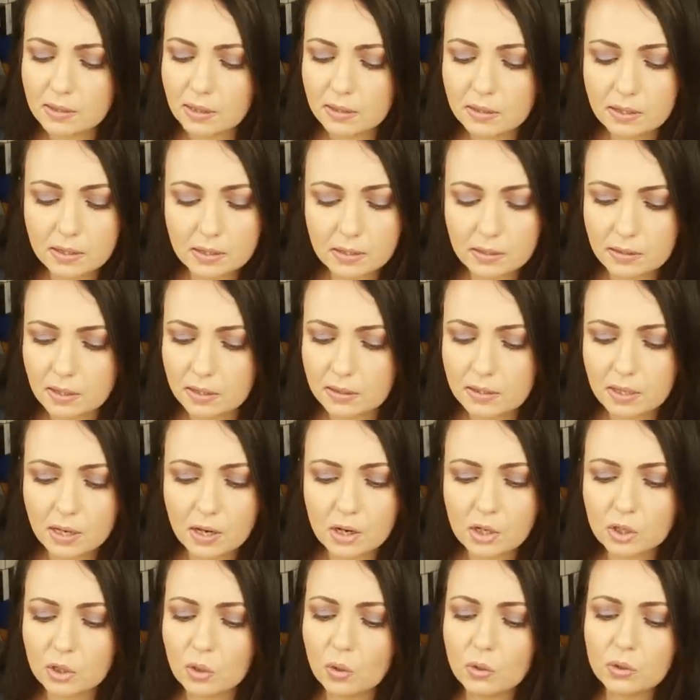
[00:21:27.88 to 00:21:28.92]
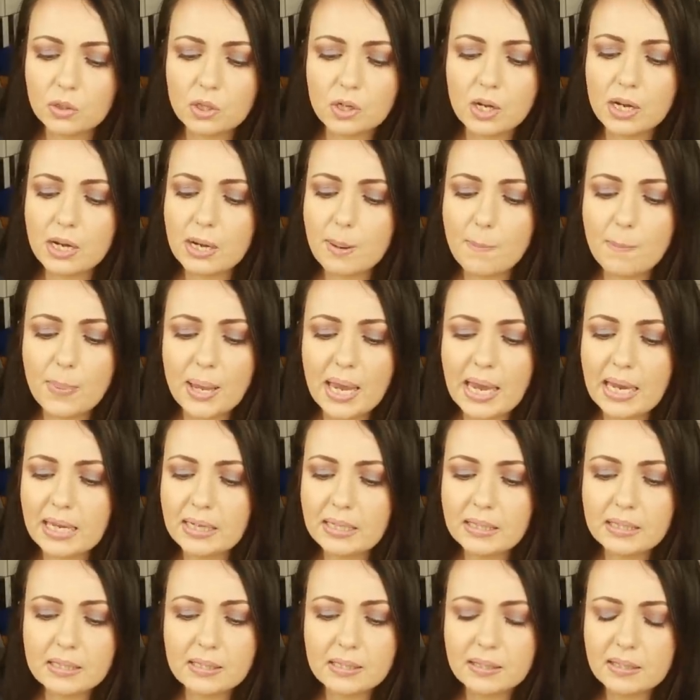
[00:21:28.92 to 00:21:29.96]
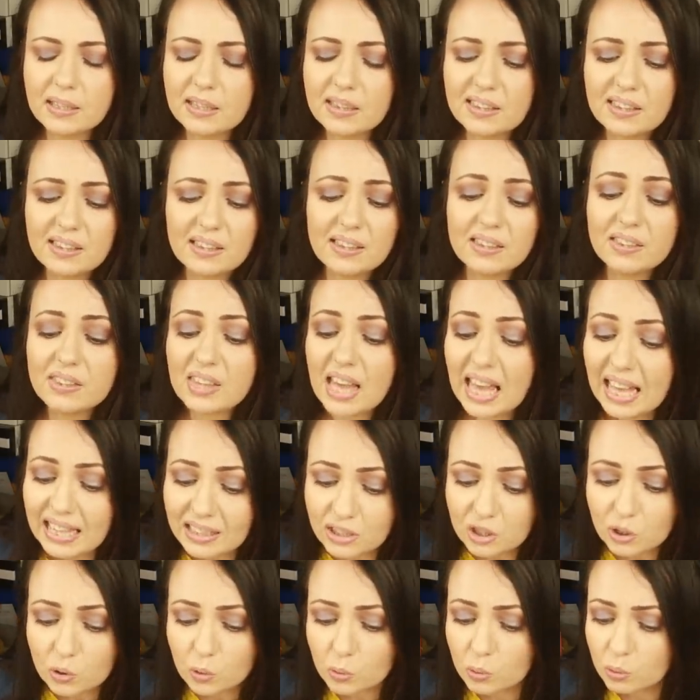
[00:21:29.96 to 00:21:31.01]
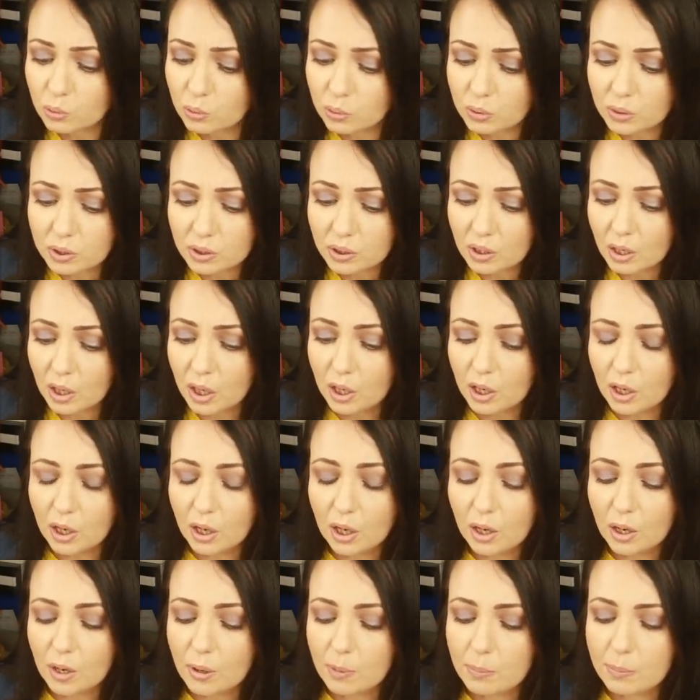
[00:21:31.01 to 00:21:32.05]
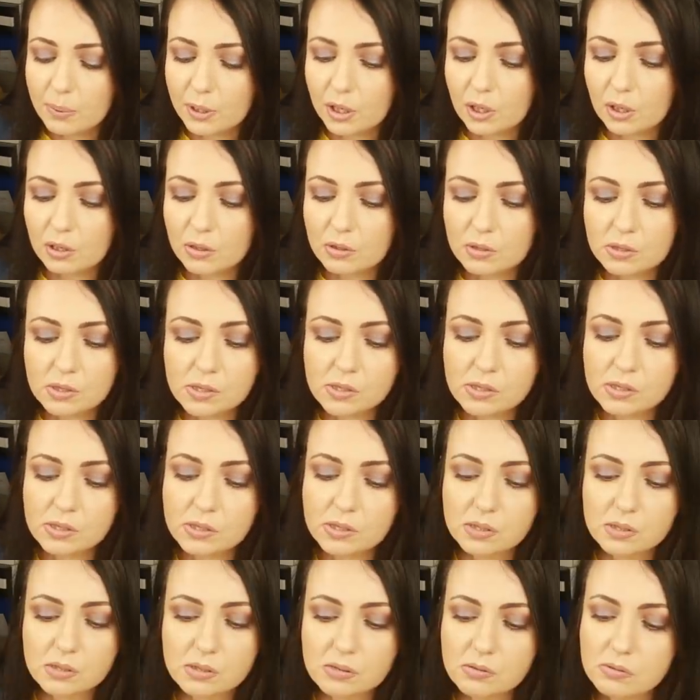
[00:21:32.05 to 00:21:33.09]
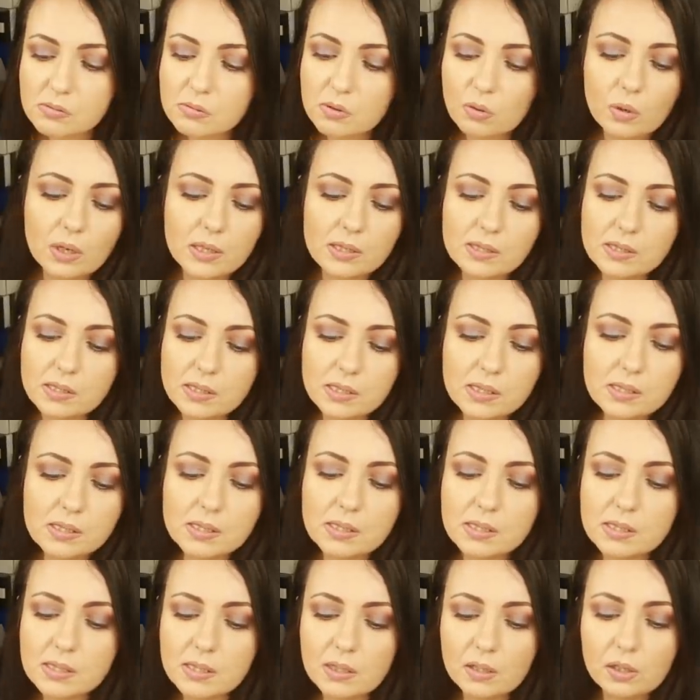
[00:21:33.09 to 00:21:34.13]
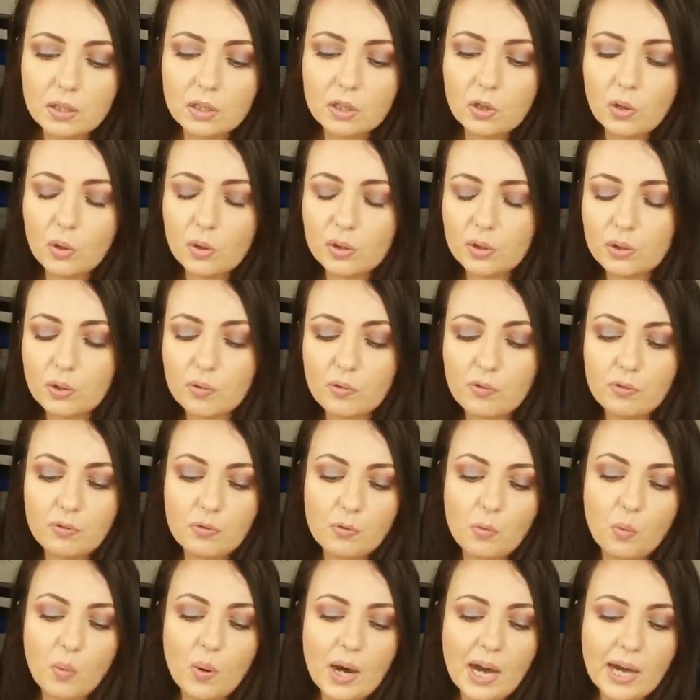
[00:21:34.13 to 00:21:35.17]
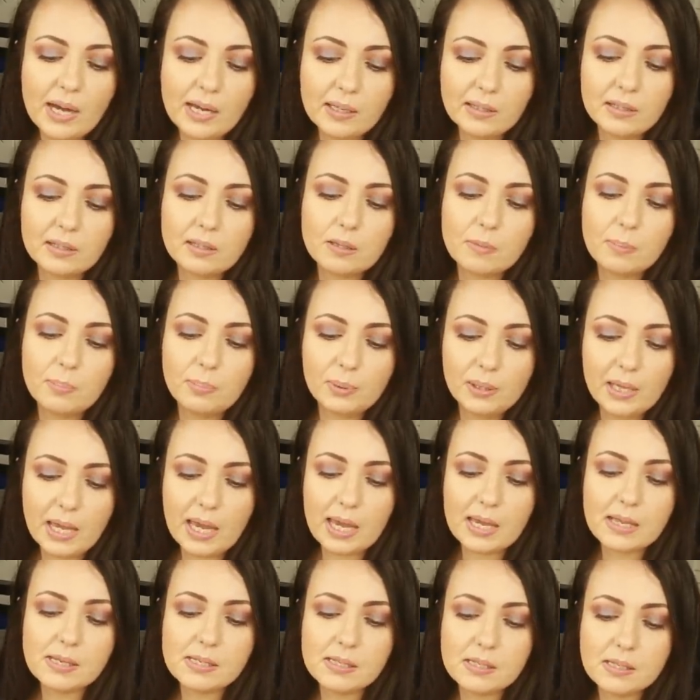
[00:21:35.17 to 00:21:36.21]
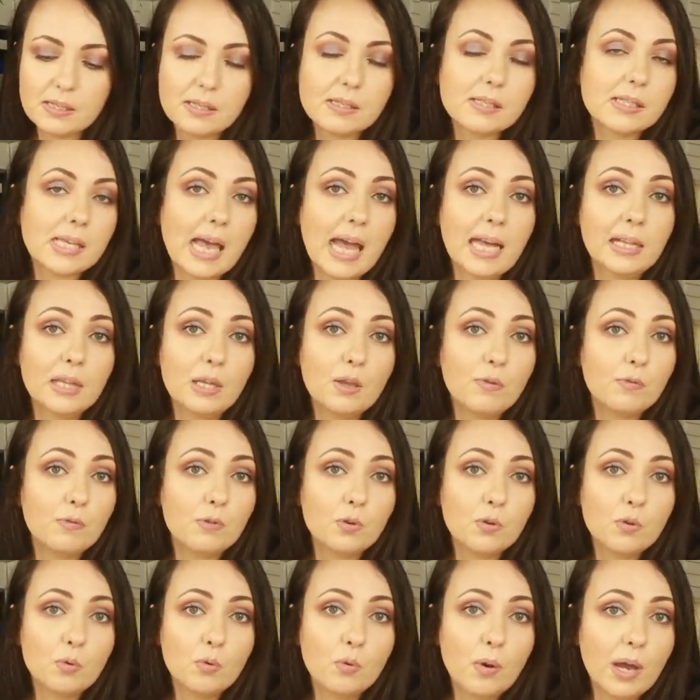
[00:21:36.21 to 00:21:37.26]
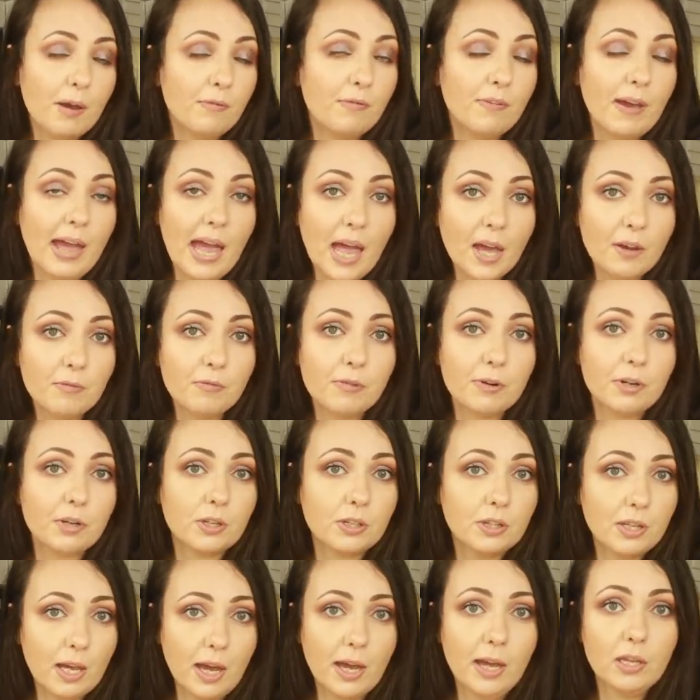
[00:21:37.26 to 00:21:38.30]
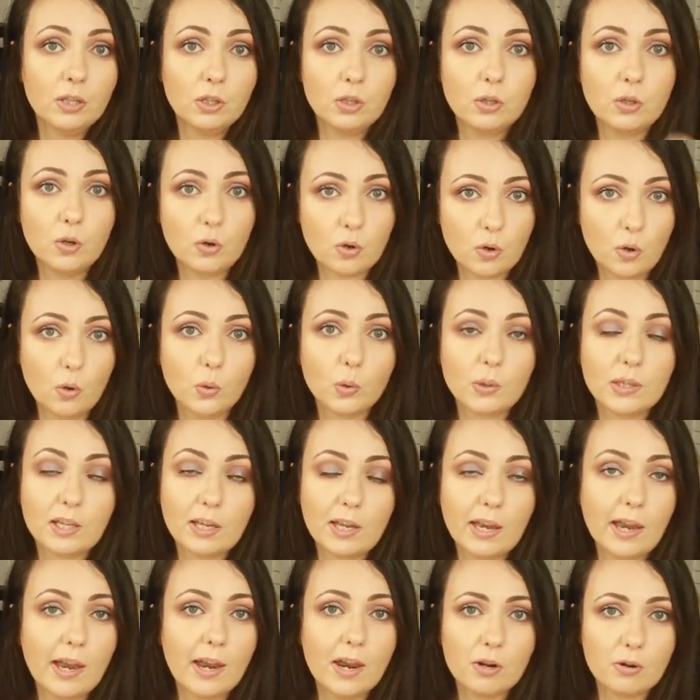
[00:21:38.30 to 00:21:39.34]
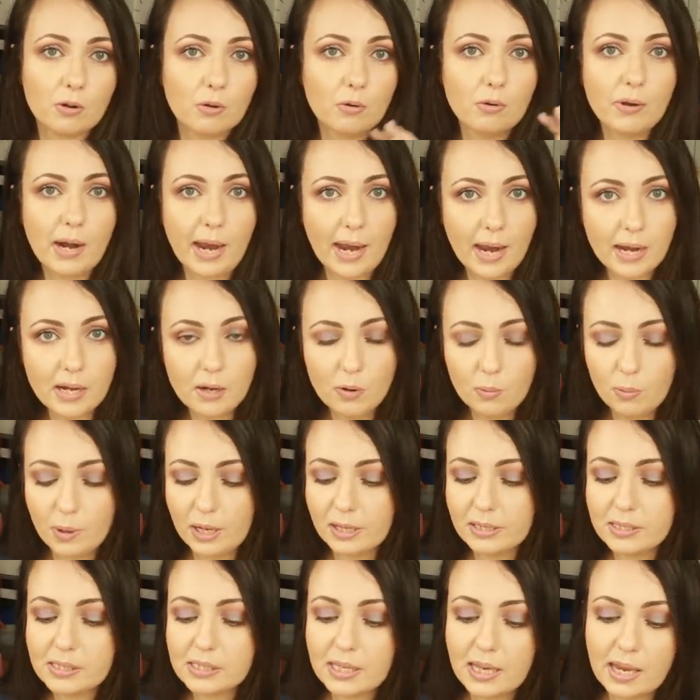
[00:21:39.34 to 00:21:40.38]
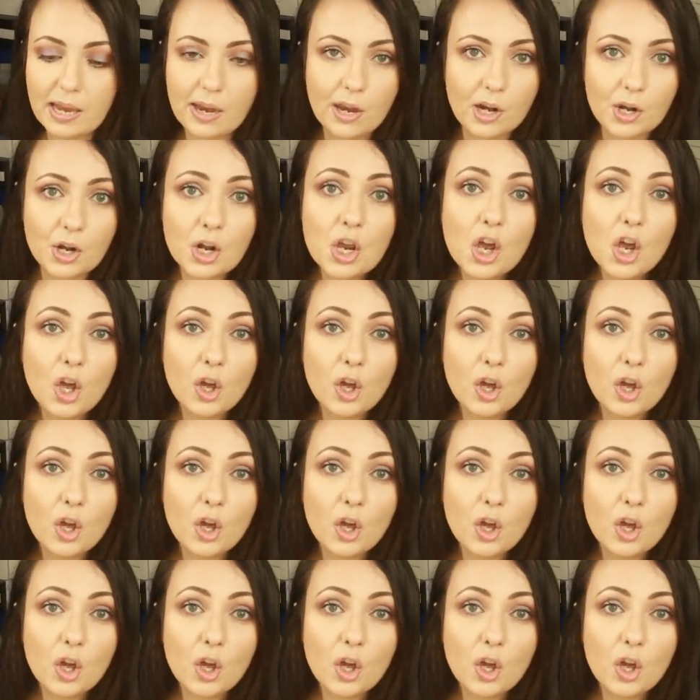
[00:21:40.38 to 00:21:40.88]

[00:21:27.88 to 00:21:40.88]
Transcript: that, that they're not really painting it that good because you can see still a lot of white places and if you have ever dyed your own hair or anyone's hair